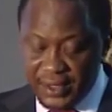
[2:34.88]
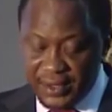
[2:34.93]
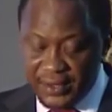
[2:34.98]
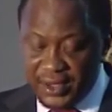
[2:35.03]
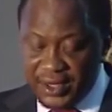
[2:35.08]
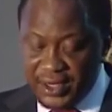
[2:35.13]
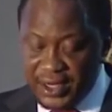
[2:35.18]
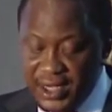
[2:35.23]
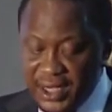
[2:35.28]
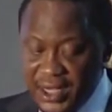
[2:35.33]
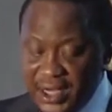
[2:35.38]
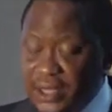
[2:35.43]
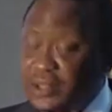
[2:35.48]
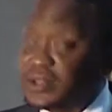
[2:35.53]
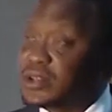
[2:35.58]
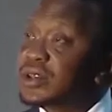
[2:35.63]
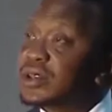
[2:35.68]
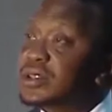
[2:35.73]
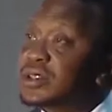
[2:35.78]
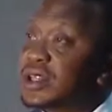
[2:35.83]
the need
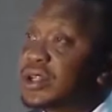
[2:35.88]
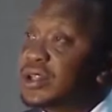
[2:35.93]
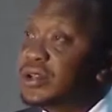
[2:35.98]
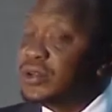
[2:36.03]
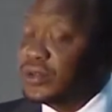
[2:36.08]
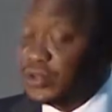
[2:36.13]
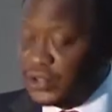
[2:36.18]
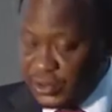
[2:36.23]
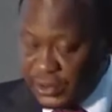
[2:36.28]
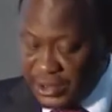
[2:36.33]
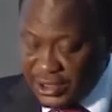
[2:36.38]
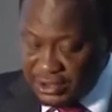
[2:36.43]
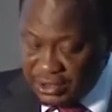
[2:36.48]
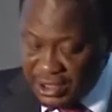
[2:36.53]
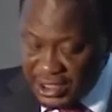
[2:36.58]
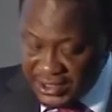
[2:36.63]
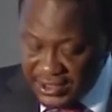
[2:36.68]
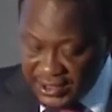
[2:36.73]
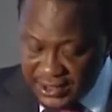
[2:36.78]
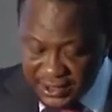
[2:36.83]
to continue to
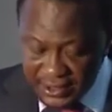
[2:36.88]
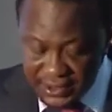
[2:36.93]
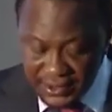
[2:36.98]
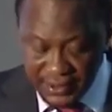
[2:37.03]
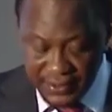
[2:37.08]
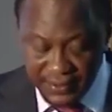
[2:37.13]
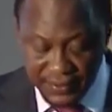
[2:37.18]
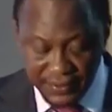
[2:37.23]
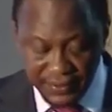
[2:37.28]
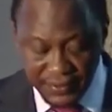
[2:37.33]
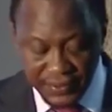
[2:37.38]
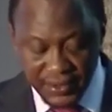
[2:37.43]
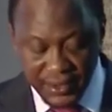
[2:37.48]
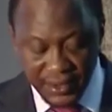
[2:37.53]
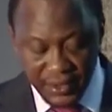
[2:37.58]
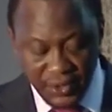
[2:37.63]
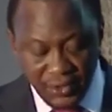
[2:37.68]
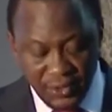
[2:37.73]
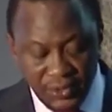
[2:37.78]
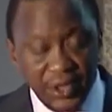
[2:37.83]
address
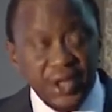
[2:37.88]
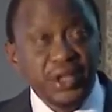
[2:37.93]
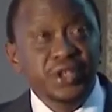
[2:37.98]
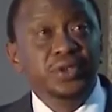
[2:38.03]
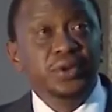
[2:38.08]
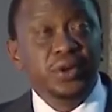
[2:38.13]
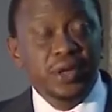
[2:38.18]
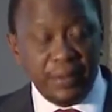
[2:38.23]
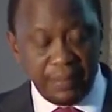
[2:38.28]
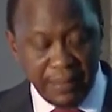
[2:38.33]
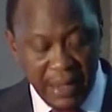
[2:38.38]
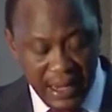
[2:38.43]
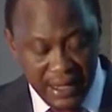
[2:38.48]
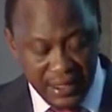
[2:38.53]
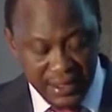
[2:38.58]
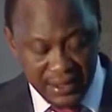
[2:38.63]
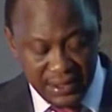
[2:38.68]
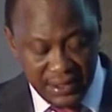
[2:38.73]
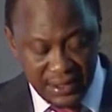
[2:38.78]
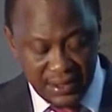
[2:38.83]
regional
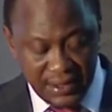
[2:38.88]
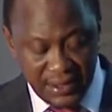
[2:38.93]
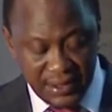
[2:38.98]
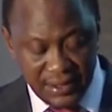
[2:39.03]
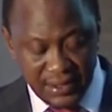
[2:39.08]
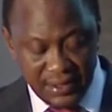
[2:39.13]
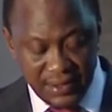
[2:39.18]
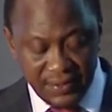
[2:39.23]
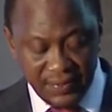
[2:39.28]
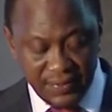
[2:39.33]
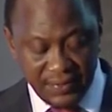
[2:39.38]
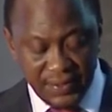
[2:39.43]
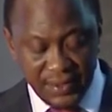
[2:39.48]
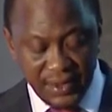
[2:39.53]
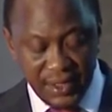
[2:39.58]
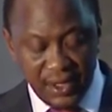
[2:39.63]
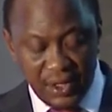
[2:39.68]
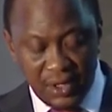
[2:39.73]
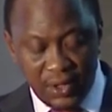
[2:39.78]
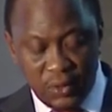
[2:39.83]
imbalances
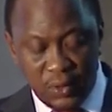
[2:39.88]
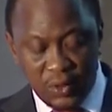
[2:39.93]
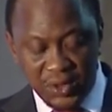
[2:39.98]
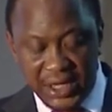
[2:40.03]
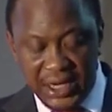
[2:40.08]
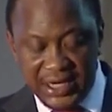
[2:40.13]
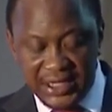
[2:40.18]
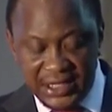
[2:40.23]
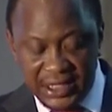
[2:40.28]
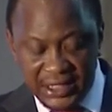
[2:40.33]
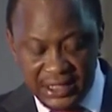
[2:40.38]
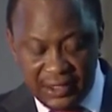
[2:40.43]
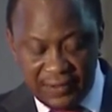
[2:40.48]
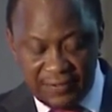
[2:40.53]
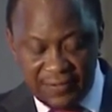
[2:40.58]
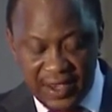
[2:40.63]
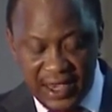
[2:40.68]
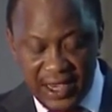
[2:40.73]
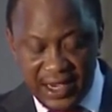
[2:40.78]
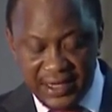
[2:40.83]
was
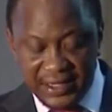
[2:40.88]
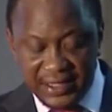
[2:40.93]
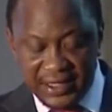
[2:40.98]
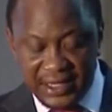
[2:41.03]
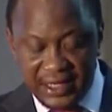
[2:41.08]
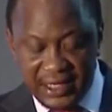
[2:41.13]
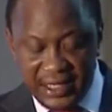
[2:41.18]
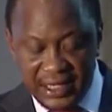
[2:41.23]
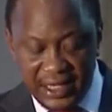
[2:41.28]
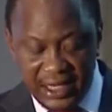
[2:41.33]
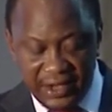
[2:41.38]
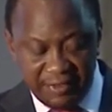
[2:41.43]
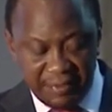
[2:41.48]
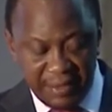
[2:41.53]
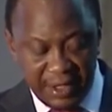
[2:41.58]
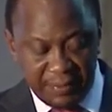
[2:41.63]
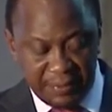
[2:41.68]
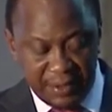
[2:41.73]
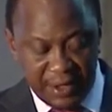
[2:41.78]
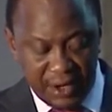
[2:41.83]
identified as a key
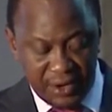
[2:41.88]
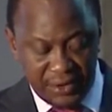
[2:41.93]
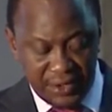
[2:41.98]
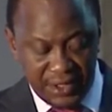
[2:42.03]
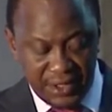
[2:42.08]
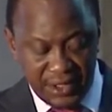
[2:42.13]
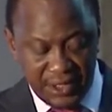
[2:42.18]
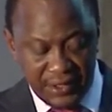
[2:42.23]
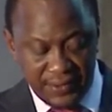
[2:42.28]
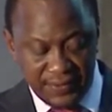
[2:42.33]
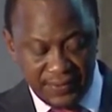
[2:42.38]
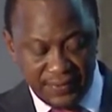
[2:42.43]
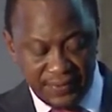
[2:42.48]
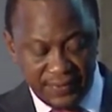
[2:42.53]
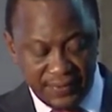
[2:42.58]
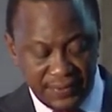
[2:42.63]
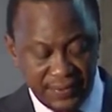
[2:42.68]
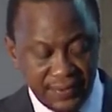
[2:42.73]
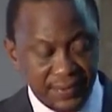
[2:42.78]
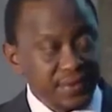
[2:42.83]
government priority.
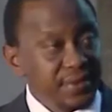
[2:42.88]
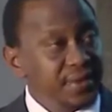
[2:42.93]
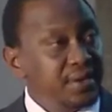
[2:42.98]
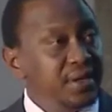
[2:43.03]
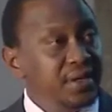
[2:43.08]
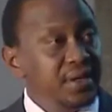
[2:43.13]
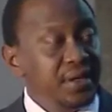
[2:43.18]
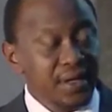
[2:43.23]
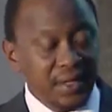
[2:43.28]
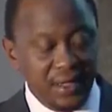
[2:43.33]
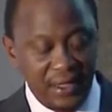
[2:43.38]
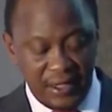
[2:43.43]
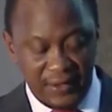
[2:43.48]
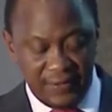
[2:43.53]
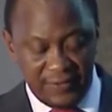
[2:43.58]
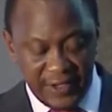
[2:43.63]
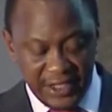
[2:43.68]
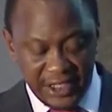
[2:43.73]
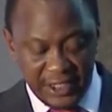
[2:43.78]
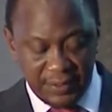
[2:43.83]

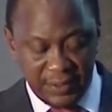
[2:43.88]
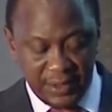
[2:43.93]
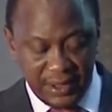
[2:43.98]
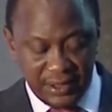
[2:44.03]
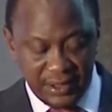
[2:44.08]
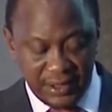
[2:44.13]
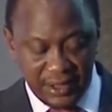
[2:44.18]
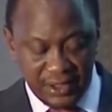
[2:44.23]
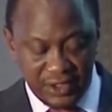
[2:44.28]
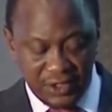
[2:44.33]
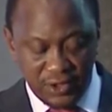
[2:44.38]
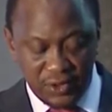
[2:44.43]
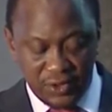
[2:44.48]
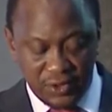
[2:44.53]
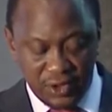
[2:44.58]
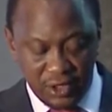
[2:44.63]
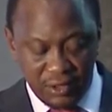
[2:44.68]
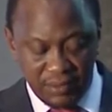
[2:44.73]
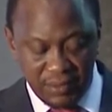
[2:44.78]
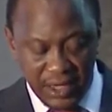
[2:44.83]
Investment in
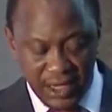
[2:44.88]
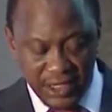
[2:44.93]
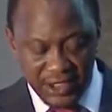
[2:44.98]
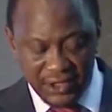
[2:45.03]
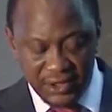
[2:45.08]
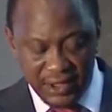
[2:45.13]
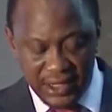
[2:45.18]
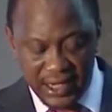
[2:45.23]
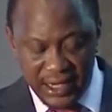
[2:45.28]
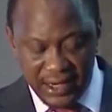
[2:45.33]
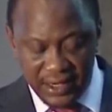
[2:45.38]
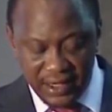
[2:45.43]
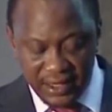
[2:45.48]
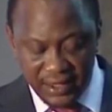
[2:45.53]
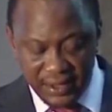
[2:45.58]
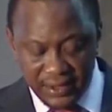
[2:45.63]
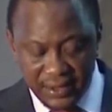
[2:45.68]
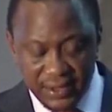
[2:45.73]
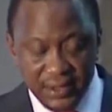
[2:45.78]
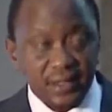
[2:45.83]
so-called marginal
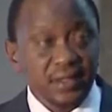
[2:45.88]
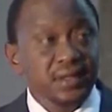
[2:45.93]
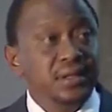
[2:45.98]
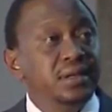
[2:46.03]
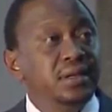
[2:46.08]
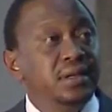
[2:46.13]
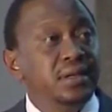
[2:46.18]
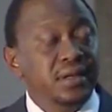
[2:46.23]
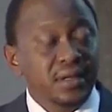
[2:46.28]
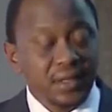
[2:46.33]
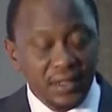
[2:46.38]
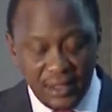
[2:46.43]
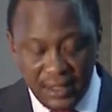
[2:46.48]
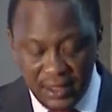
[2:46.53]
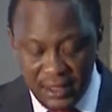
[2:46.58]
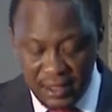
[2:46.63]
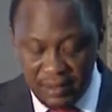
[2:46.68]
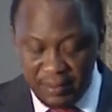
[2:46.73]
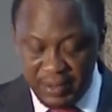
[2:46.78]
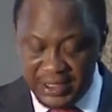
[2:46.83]
areas,
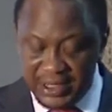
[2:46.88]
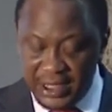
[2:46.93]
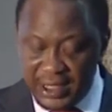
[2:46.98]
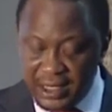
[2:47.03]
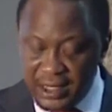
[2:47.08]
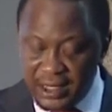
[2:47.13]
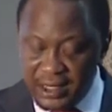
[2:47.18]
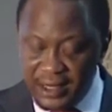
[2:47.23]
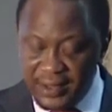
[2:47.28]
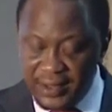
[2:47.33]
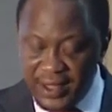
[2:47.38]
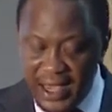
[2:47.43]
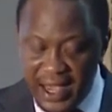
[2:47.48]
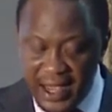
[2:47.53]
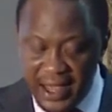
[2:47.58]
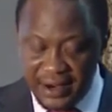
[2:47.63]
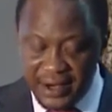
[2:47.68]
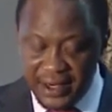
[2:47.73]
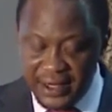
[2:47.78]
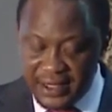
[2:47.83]
particularly the
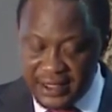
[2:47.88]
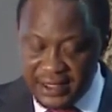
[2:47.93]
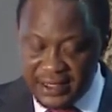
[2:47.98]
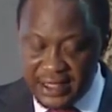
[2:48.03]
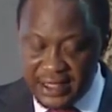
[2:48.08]
arid and